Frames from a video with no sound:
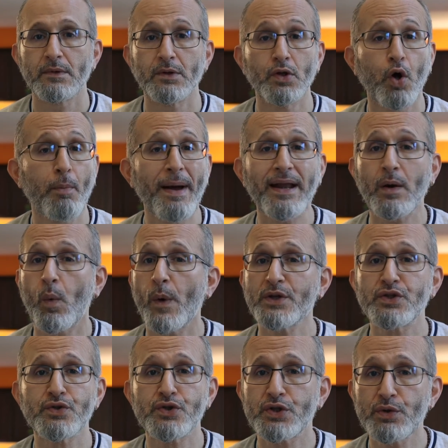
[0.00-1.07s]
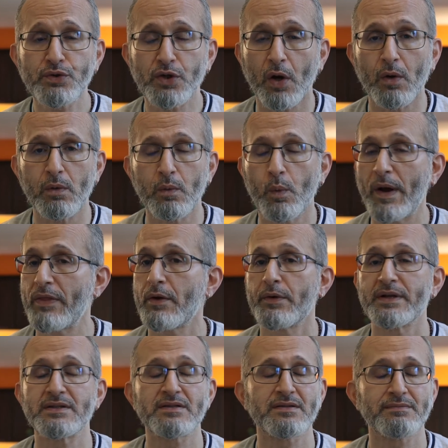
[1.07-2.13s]
No matter what you shoot though, whether
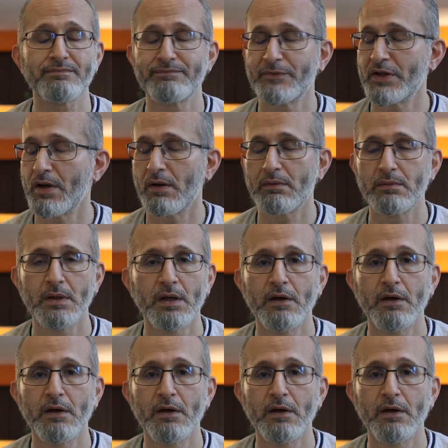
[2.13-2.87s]
it's, you know,